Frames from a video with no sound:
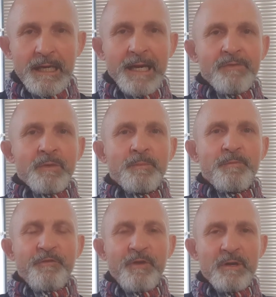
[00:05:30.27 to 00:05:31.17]
And the
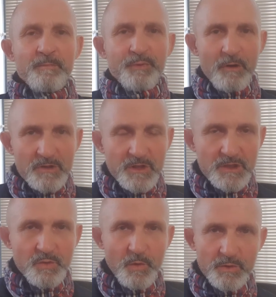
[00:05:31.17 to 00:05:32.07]
freedom
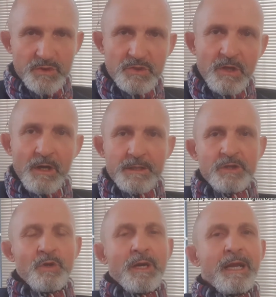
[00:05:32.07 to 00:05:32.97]
process will start,
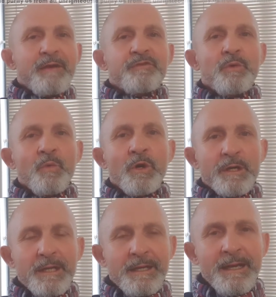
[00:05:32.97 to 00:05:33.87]
and you'll have to
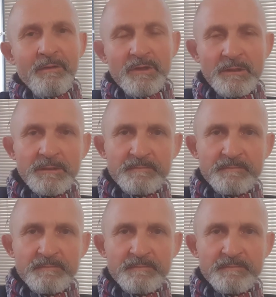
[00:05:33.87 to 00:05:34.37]
work it out.